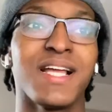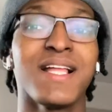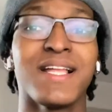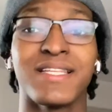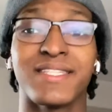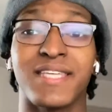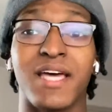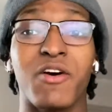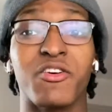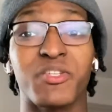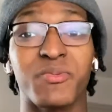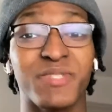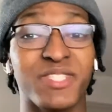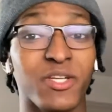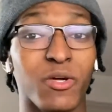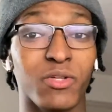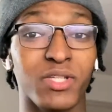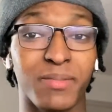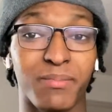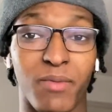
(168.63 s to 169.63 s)
Towson was the
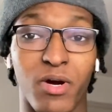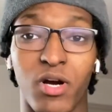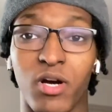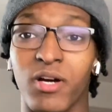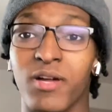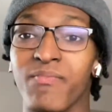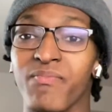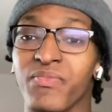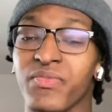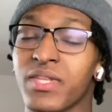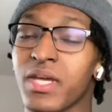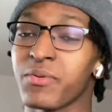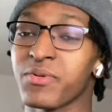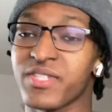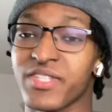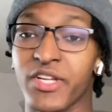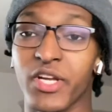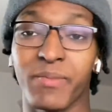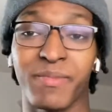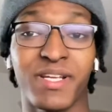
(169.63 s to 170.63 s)
only mall that was
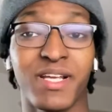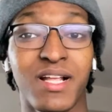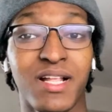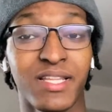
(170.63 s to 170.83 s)
near me